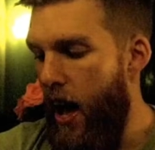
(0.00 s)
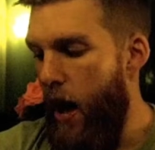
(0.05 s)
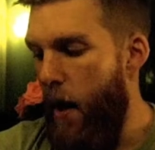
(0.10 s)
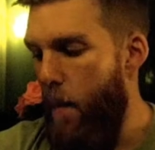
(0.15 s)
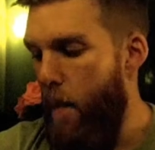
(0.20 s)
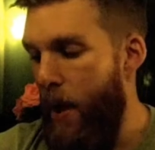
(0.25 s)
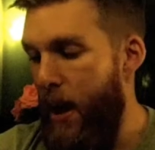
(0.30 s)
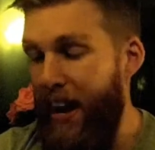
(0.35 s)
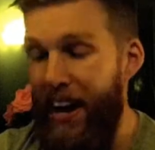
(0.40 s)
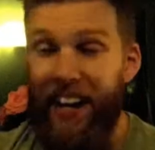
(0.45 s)

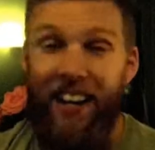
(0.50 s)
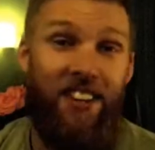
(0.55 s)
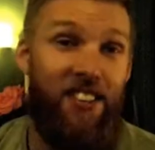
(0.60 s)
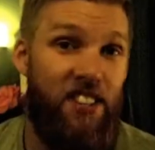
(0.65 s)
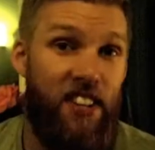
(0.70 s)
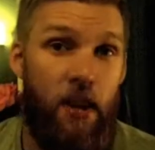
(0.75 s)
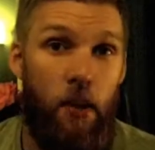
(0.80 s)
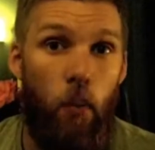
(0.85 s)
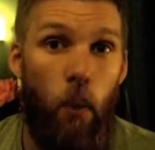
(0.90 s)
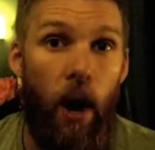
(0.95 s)
And I
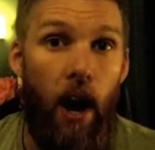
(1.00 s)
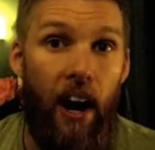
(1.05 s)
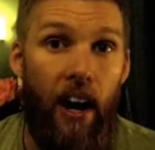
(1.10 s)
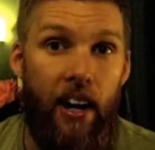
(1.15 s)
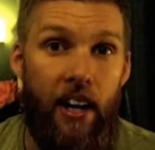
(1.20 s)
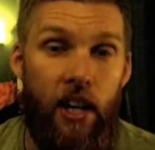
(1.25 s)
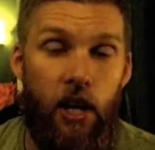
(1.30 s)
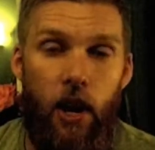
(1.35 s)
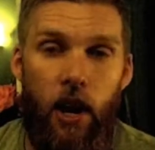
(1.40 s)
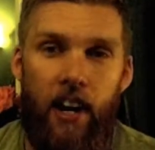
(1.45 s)
can see
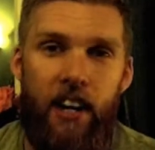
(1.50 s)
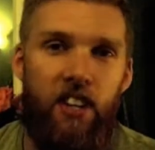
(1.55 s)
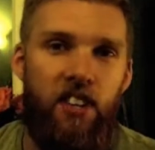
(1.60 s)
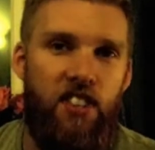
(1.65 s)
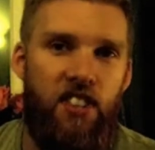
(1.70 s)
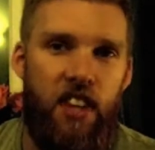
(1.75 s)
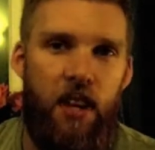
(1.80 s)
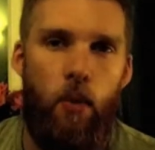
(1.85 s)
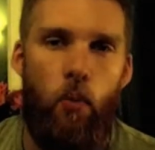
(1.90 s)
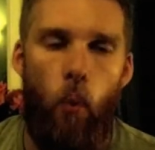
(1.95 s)
why. You know, I
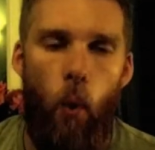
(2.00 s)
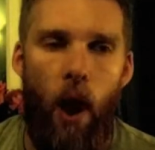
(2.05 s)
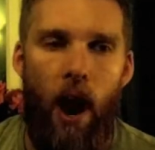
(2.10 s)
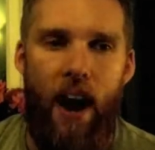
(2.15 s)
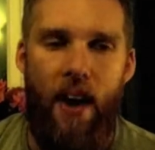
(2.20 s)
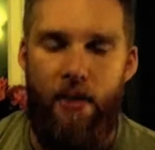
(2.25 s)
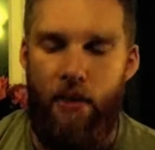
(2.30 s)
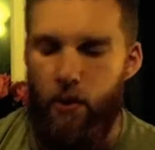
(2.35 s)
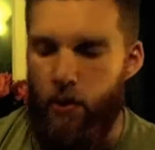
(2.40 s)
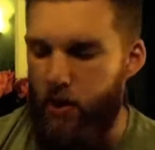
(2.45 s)
can see
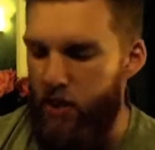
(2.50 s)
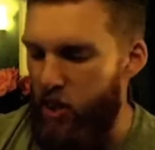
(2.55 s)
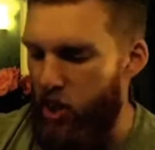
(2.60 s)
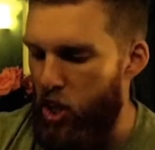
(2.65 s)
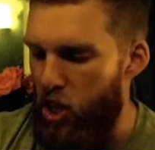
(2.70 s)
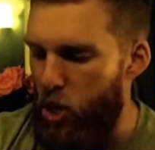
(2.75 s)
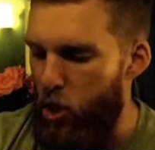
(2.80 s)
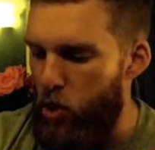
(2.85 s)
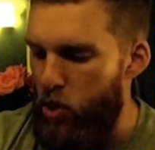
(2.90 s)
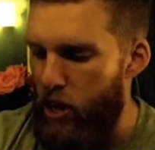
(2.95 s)
why there
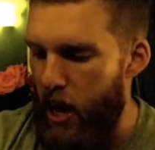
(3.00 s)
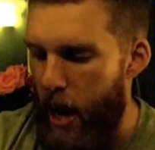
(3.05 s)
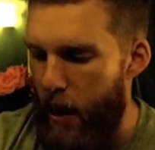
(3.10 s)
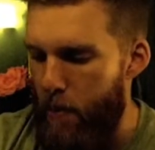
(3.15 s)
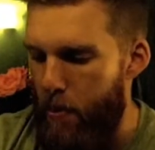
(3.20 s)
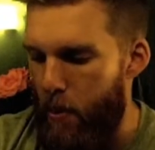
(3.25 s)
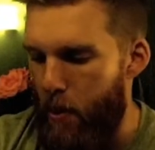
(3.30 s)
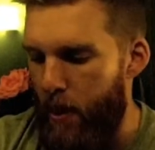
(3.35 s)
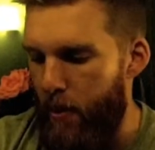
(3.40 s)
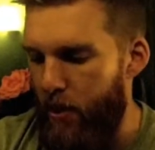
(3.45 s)
is a huge
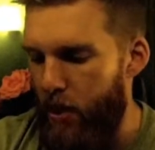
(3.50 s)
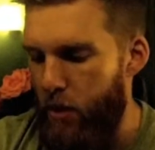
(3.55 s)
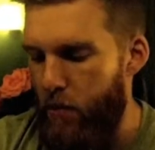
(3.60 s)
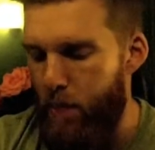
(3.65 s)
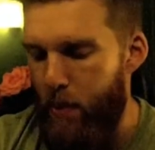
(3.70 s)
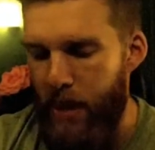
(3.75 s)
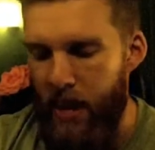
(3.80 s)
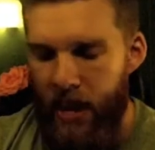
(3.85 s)
hype around this